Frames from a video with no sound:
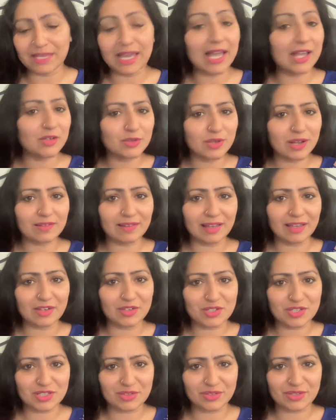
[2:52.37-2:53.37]
I do not lie to
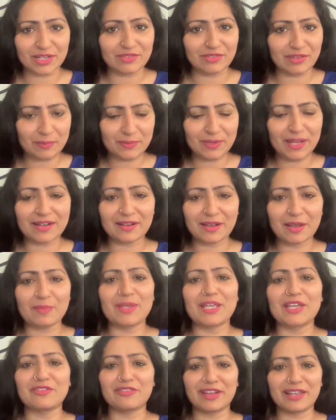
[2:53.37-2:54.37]
children. If I'm not
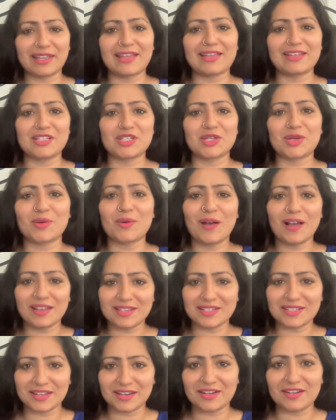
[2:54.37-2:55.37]
coming, if I can't go,
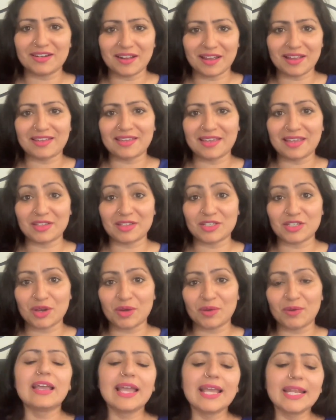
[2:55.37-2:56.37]
I'll tell her I can't go.